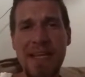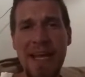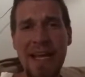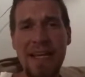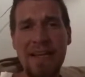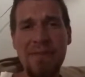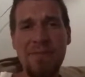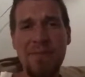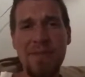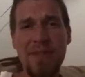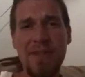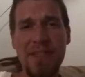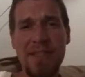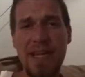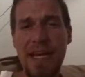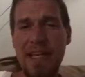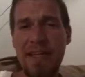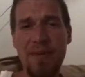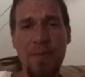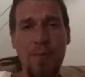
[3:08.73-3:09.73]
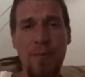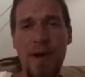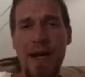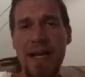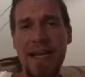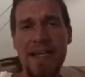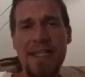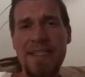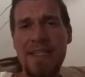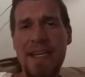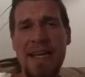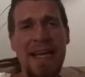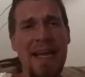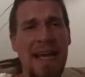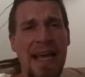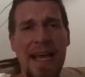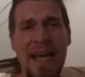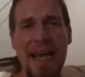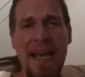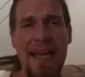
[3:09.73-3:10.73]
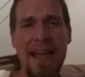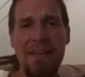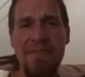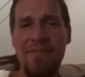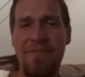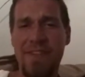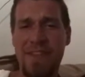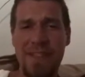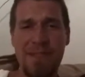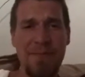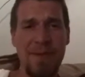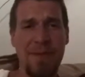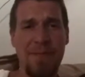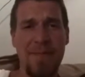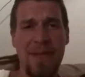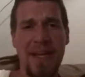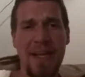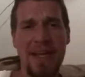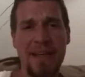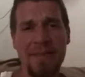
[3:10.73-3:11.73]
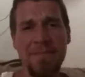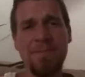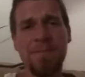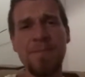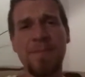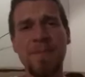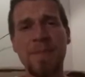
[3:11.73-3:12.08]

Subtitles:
Dana White and Vince McMahon?